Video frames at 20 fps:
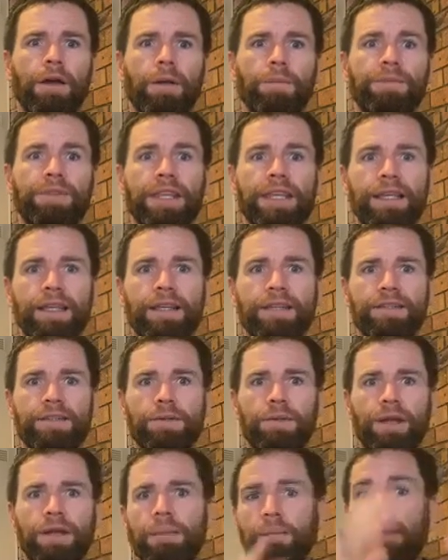thinking it's
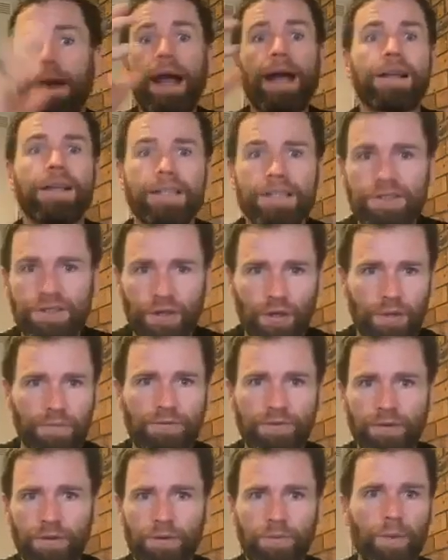like a marketing term
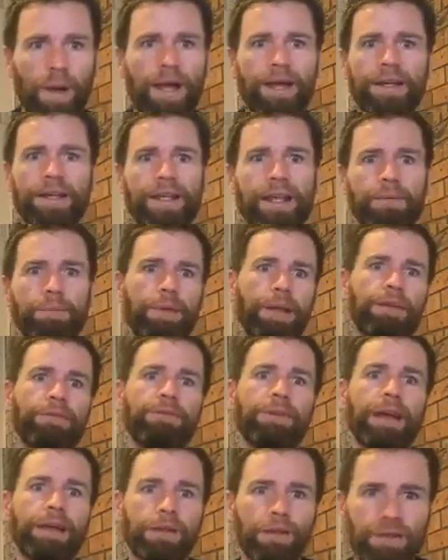for a way to get better
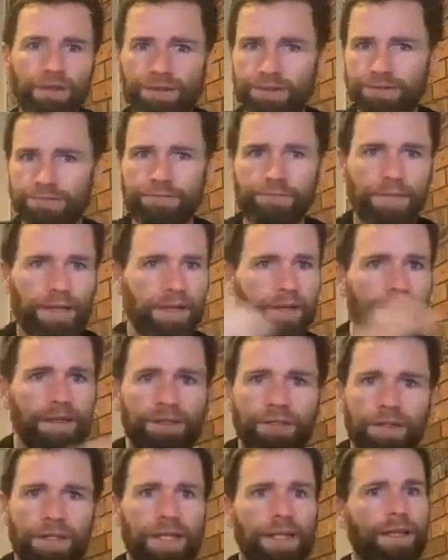fat loss. But
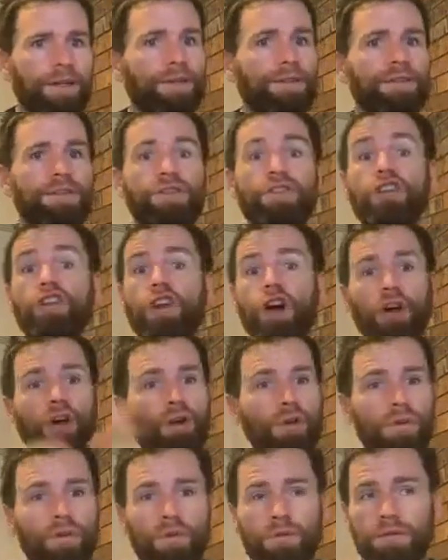literally there is
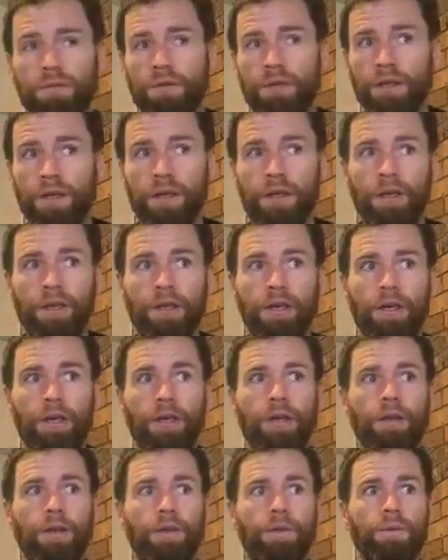no
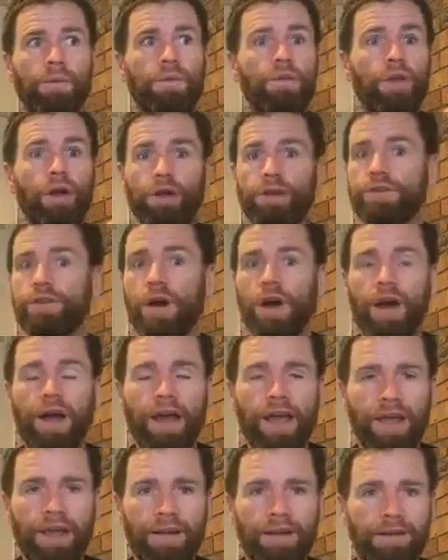
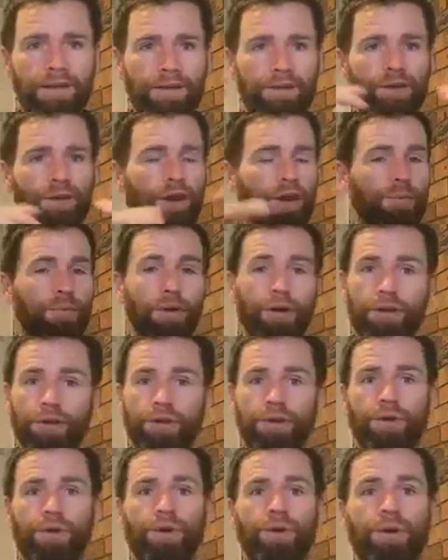diet, no
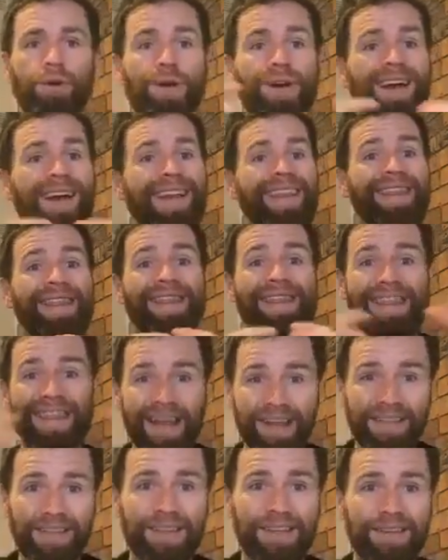protocol,
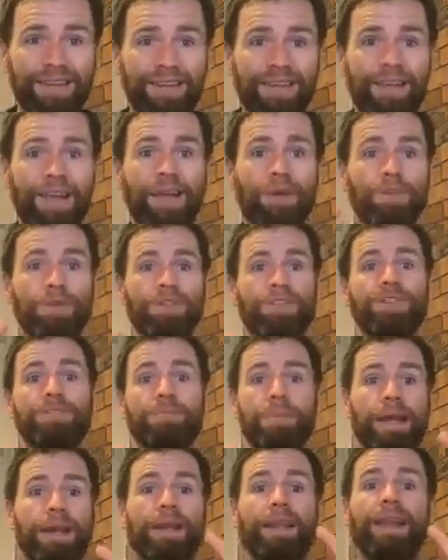nothing, which is
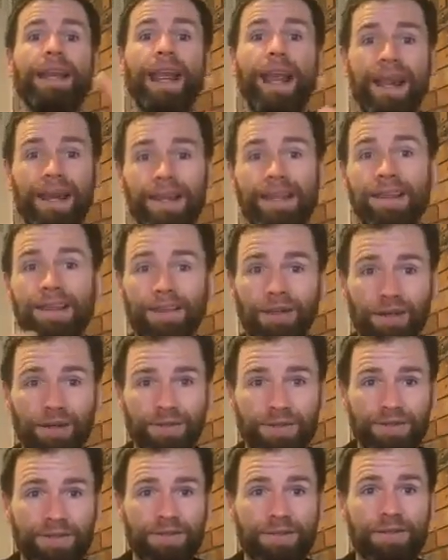better than anything
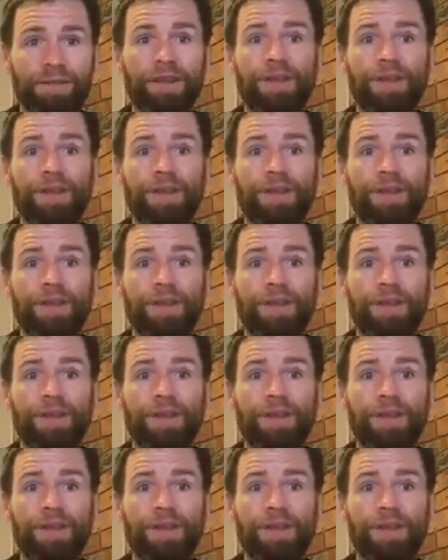else